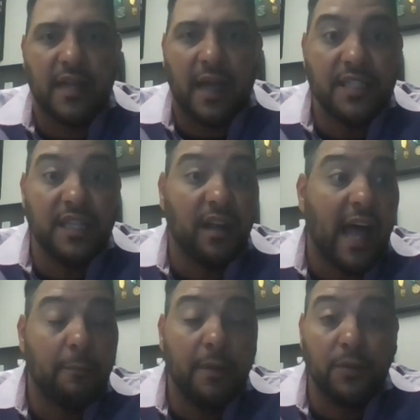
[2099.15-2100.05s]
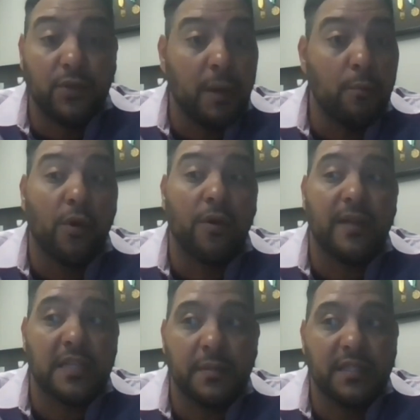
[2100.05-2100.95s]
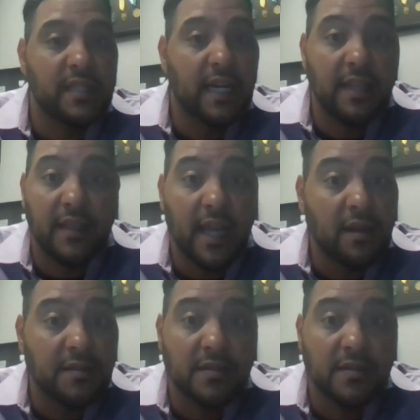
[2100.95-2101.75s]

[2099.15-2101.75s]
I've seen a lot of people doing more investments than anything else.